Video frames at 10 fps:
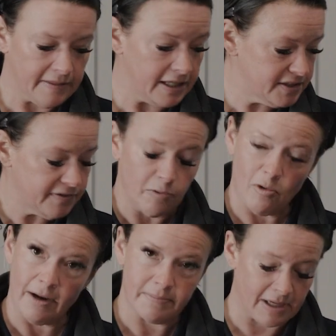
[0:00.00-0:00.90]
then sort of a
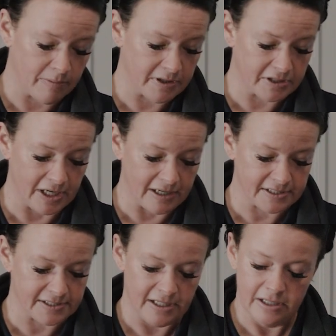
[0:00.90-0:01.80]
wipe down with the
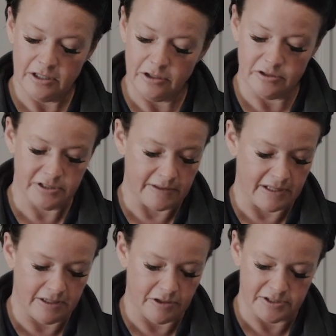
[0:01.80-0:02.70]
chucks, and
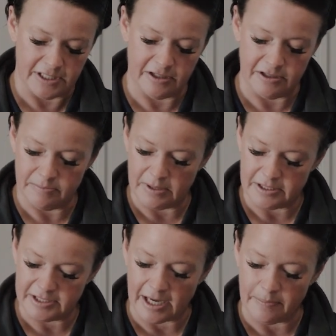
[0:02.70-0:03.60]
then using your
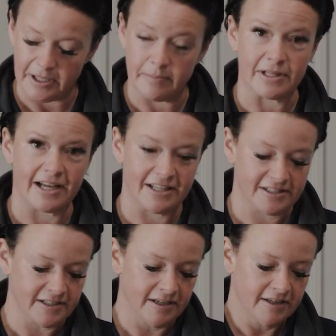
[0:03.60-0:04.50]
sharpening
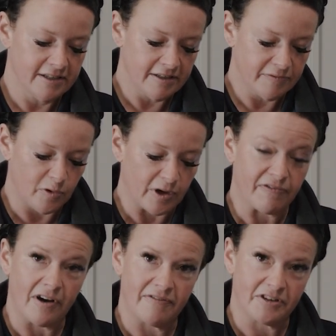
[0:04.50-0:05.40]
blades,
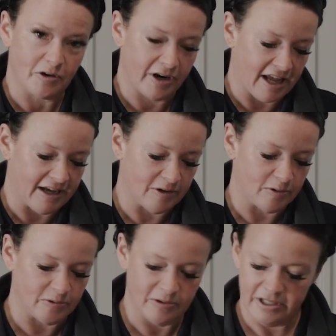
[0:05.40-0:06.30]
45-degree
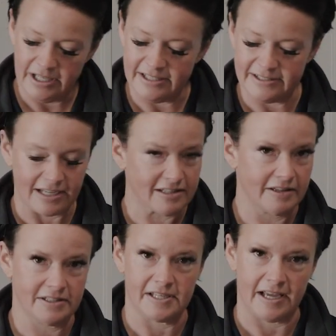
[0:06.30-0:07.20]
angle, exactly
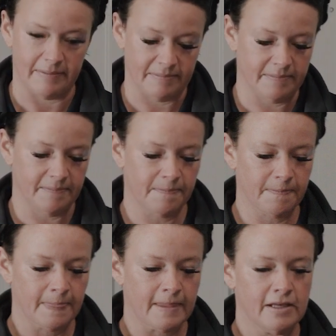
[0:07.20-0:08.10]
the same.
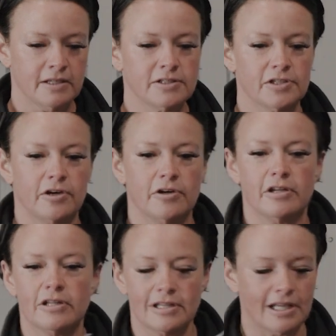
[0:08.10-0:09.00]
So
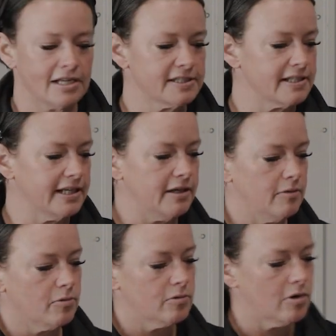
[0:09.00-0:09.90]
lastly, we'll